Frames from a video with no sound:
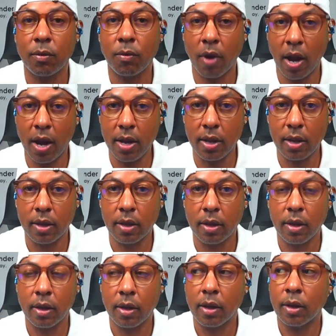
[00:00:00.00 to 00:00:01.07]
right?
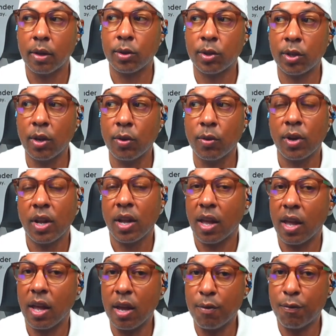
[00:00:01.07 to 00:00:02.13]
So
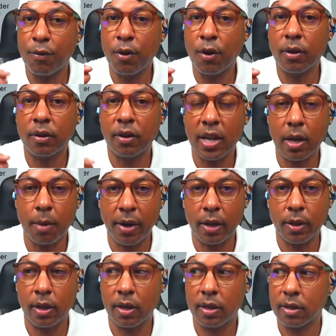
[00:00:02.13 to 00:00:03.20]
think
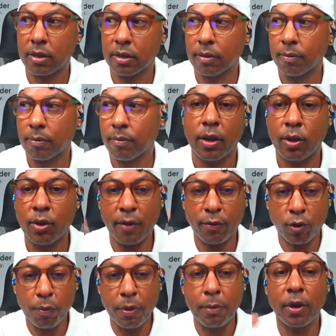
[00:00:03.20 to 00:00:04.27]
about this. You have
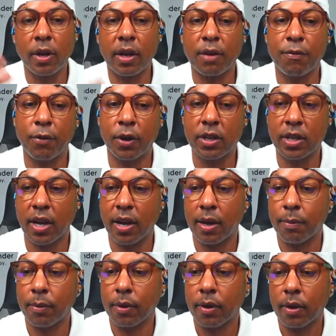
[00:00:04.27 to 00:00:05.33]
2 people looking for a
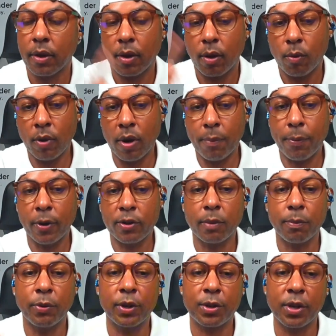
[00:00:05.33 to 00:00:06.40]
job. One
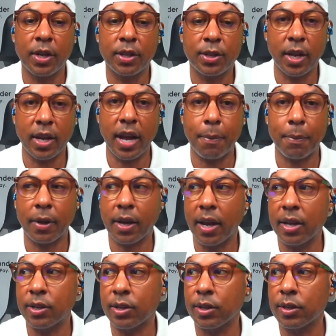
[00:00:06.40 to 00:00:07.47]
person puts in 10
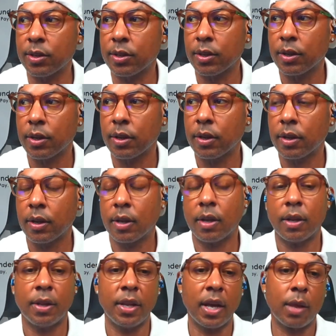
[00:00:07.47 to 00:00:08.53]
applications,
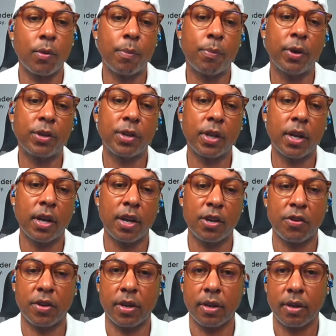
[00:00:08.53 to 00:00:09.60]
the other one puts in
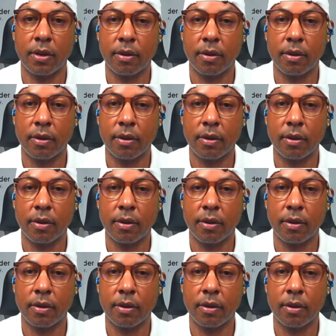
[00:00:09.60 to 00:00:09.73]
100.